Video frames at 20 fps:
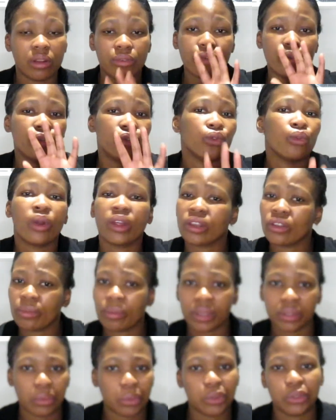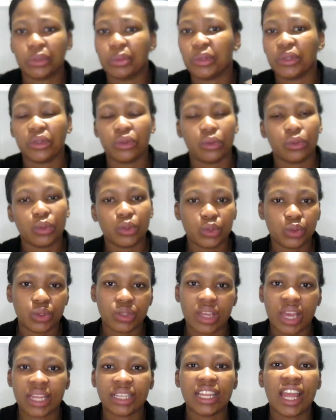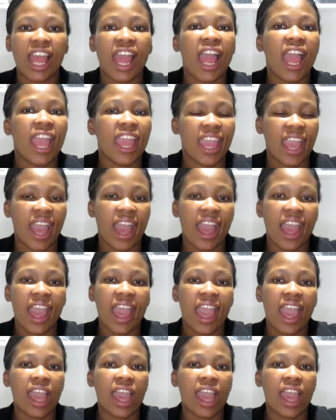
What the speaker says: Whatever you want your password to be, you will do that. Yeah.